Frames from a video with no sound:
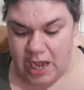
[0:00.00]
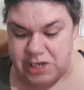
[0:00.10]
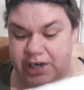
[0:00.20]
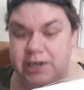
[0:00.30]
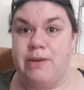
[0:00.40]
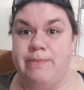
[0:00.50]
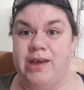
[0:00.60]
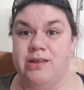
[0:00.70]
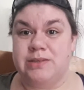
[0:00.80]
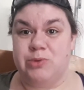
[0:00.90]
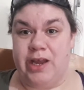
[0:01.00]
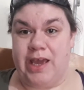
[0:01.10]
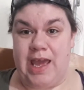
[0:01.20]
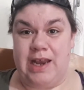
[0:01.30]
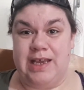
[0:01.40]
I checked my mail this
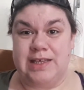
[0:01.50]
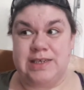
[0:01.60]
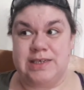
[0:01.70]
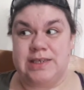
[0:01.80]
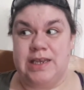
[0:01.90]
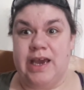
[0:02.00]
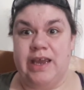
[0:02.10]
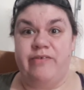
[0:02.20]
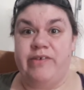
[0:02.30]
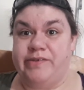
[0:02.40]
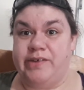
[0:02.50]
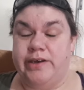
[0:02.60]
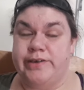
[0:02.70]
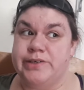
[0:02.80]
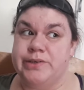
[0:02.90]
morning and it is 9:15.